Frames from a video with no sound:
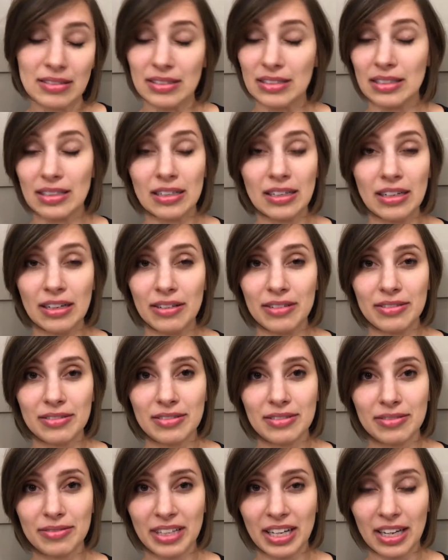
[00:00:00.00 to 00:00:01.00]
I don't know,
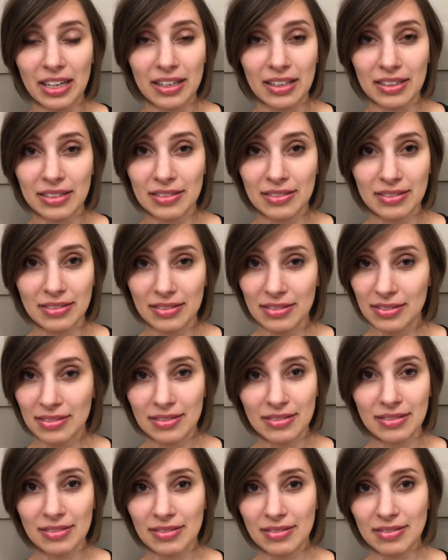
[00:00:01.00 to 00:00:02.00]
we gotta
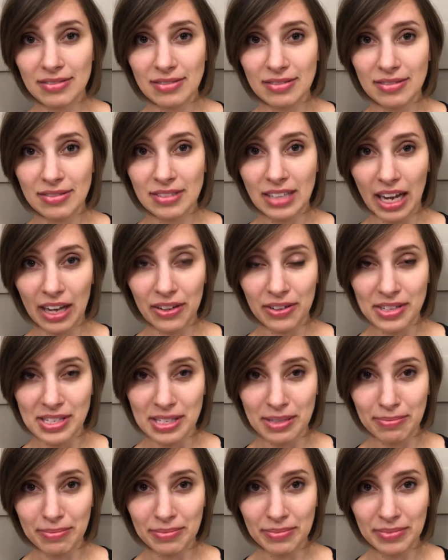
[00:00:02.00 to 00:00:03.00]
tackle
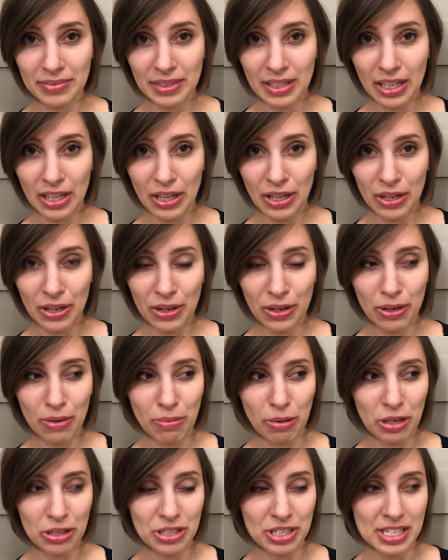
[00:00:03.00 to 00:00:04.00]
some new
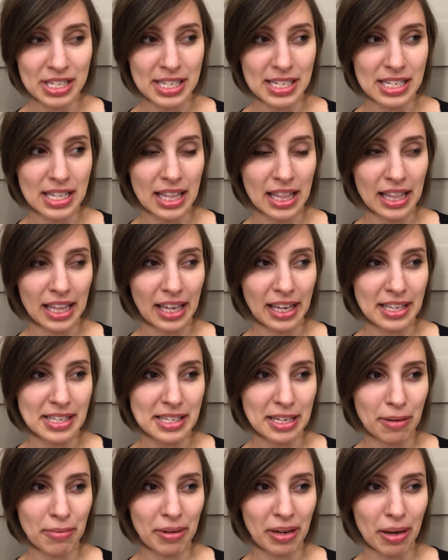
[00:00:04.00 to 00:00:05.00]
purchases and
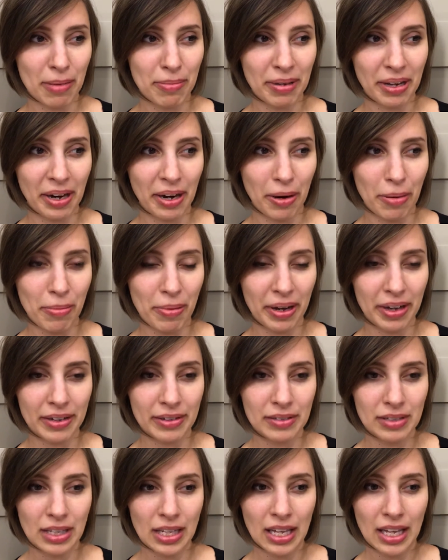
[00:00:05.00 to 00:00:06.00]
things coming up here, but
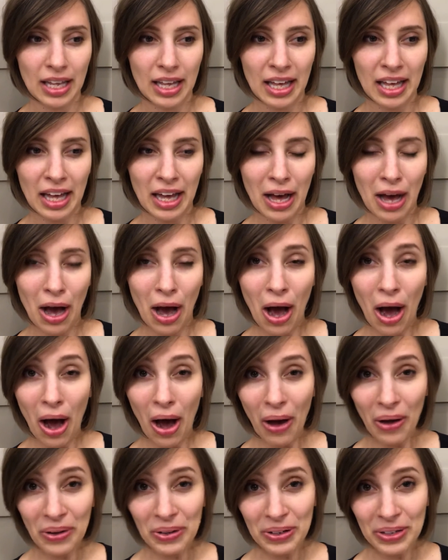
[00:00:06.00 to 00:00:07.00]

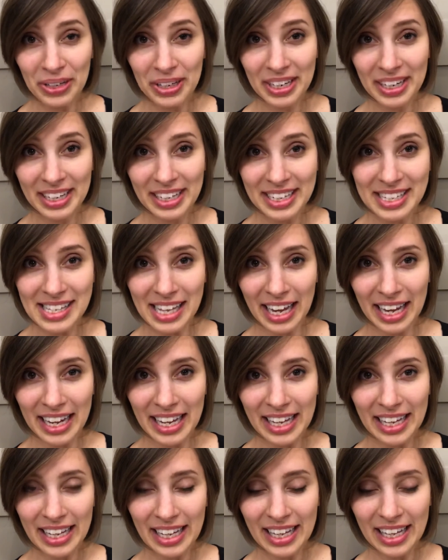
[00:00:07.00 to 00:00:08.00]
all good and
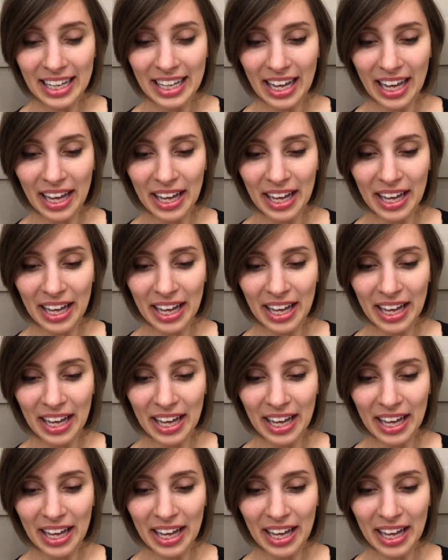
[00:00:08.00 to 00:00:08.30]
exciting.